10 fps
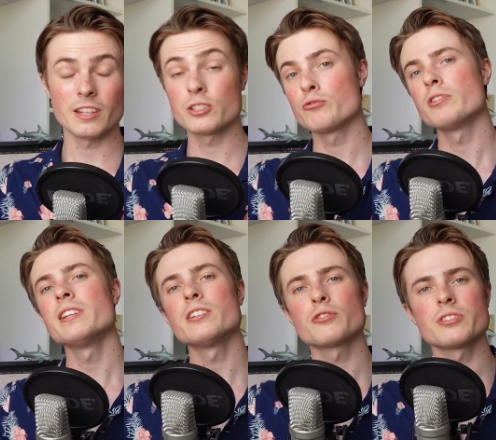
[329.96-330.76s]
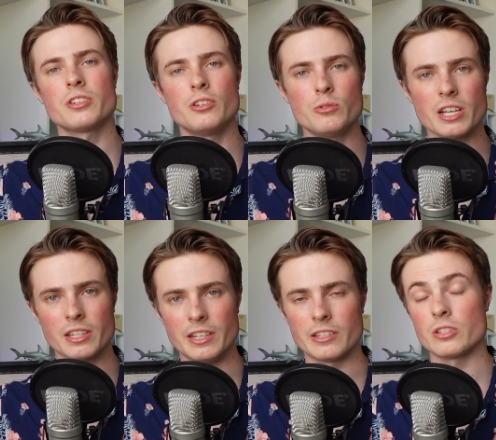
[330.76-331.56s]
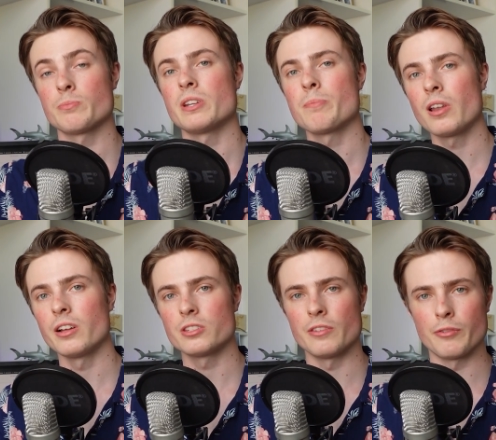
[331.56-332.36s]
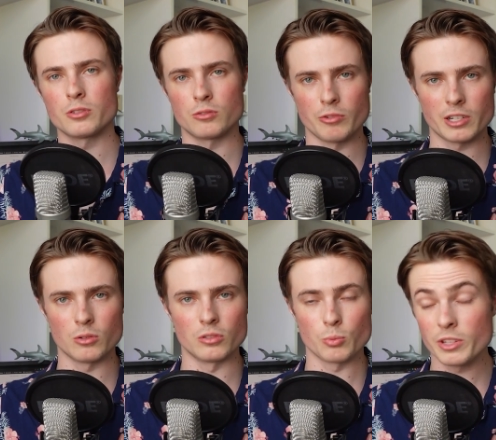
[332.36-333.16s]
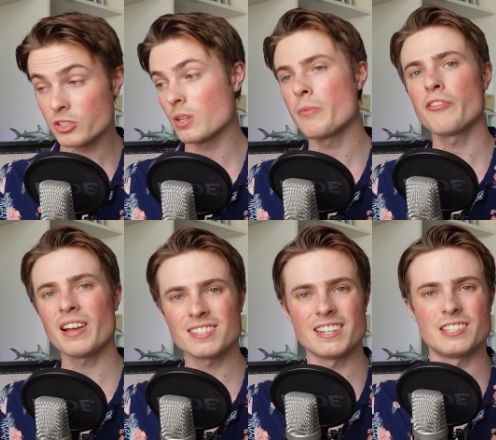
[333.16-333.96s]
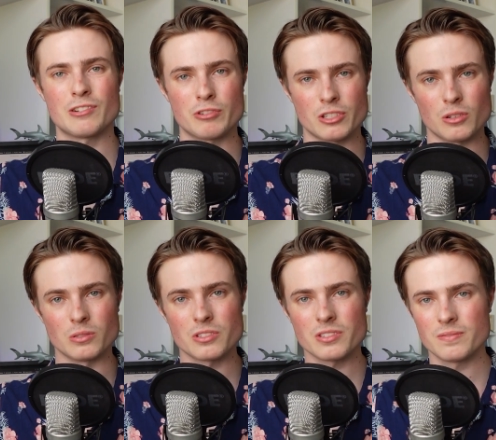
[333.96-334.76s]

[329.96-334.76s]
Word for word: It's a really interesting new technique that's been applied to the fossil record, with some fascinating results.